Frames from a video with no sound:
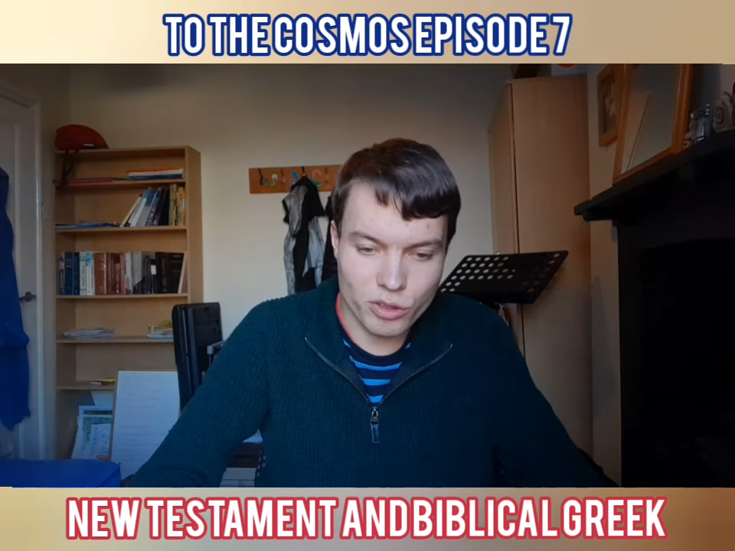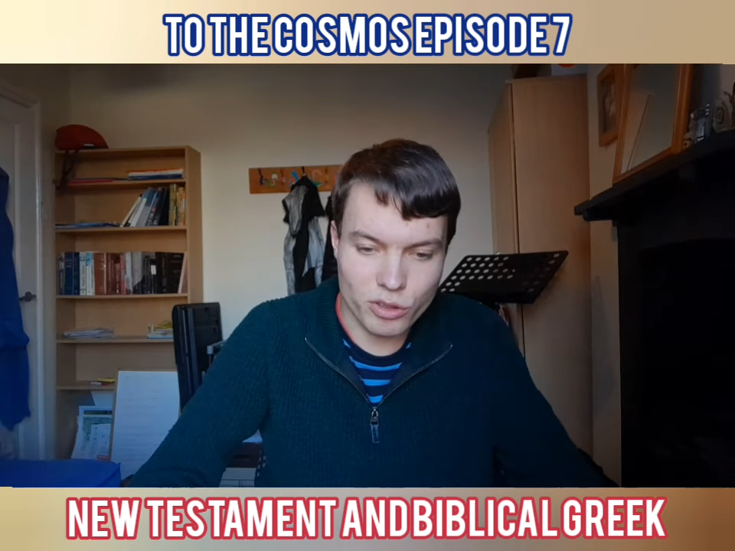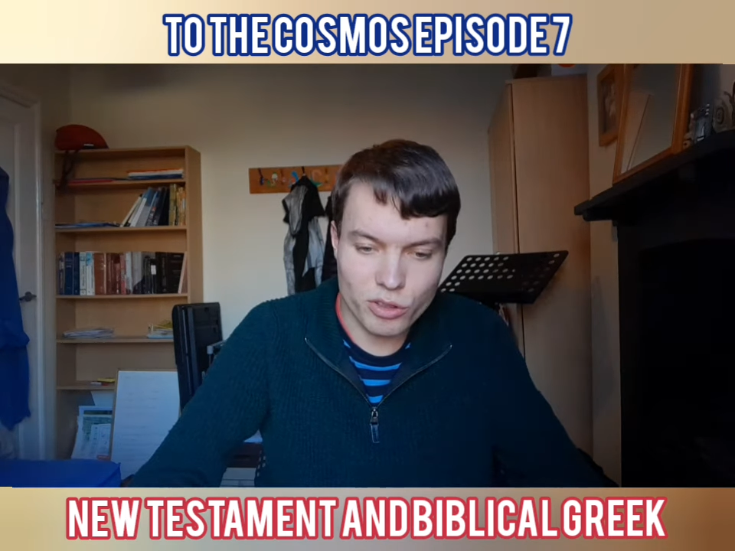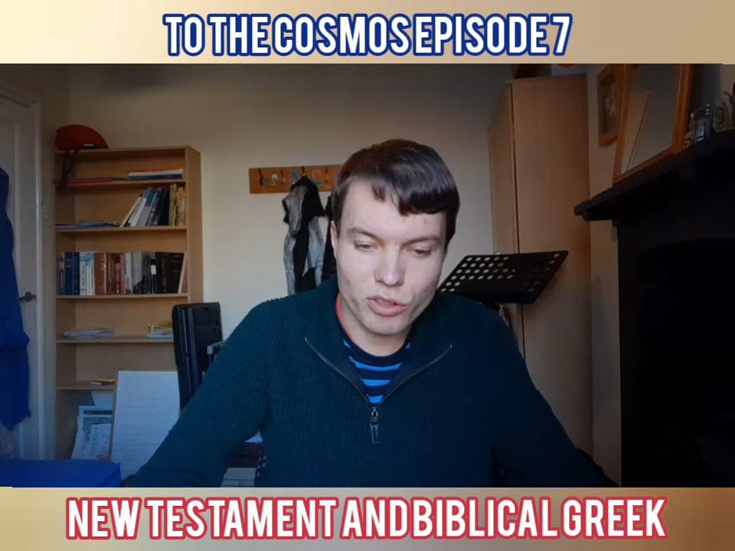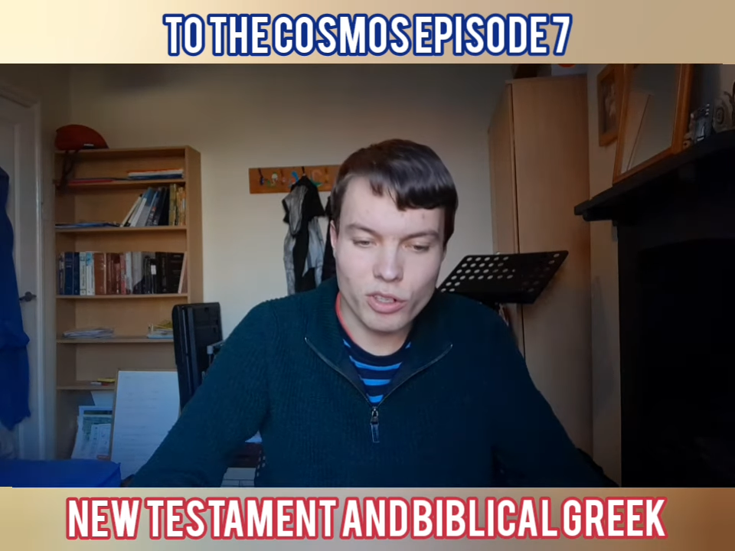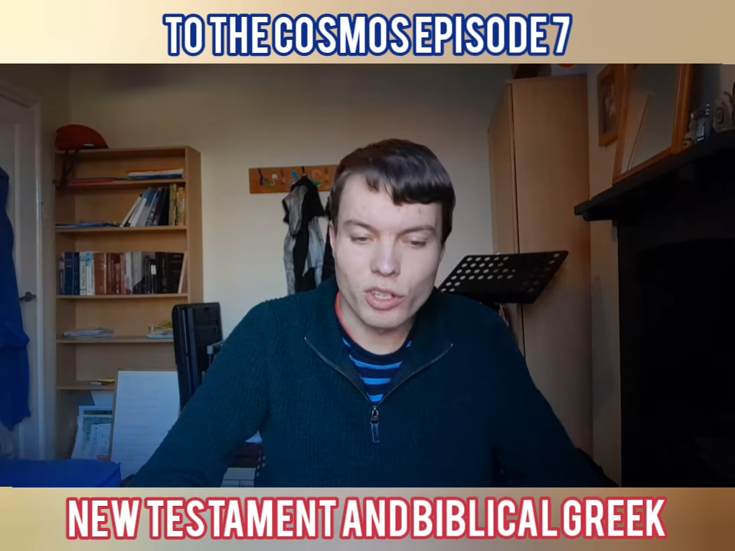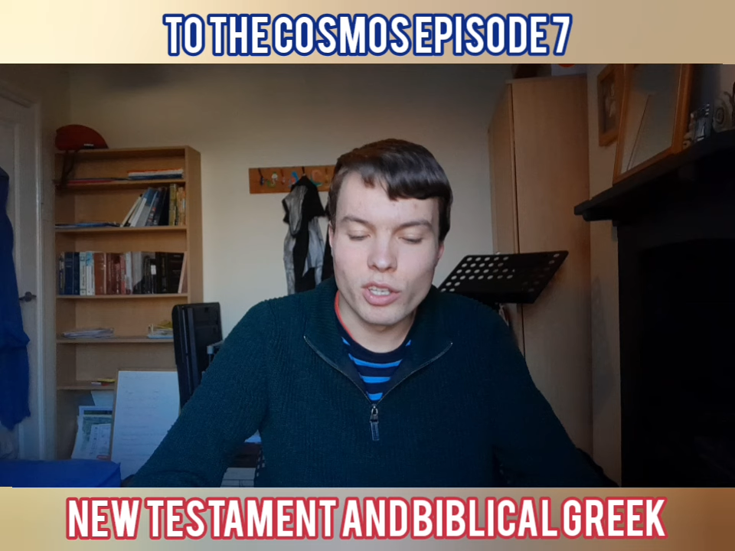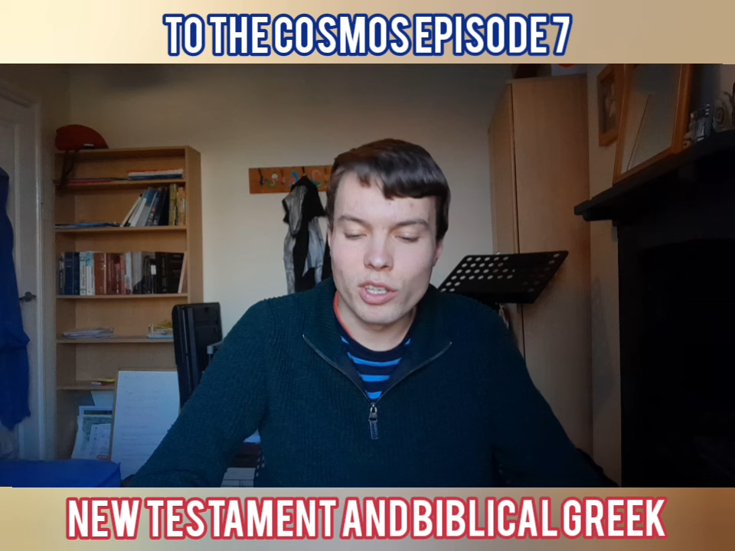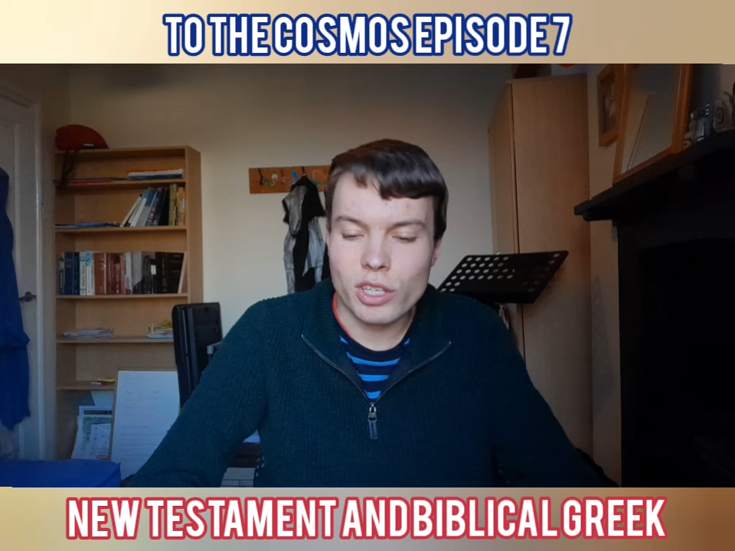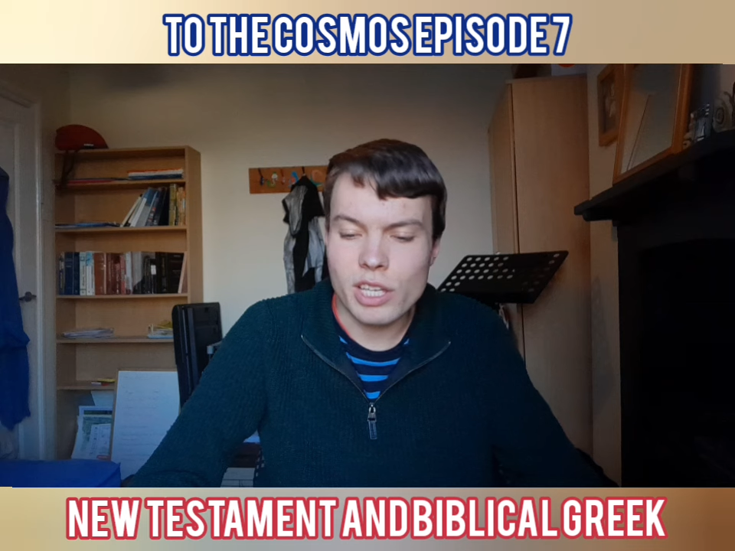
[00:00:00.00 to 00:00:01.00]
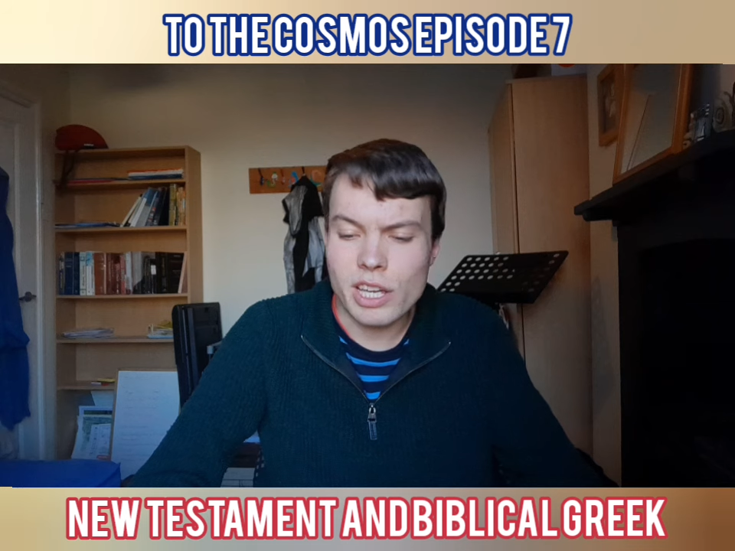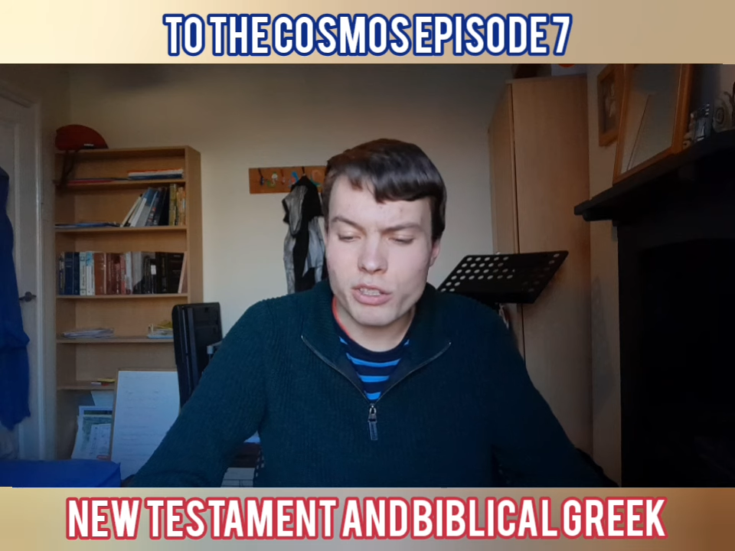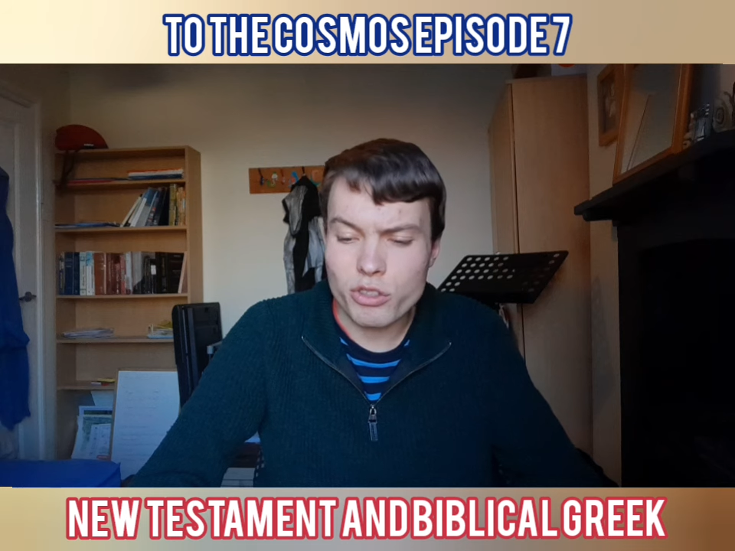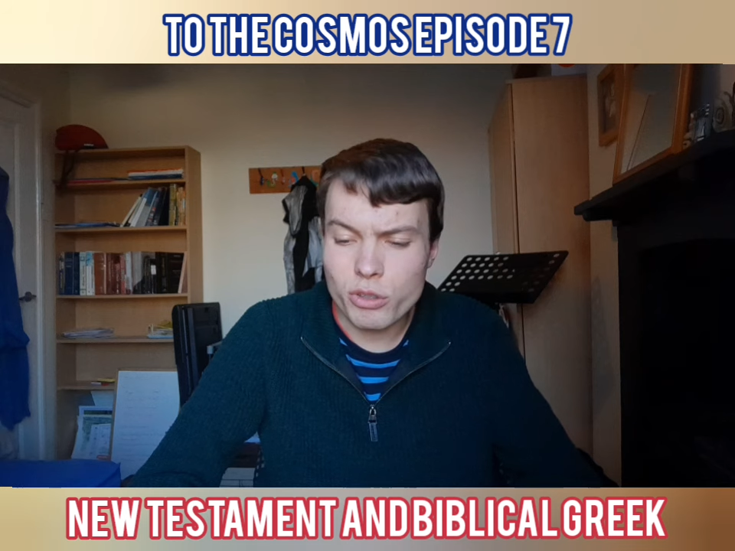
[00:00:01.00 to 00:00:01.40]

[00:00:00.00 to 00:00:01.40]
And yes,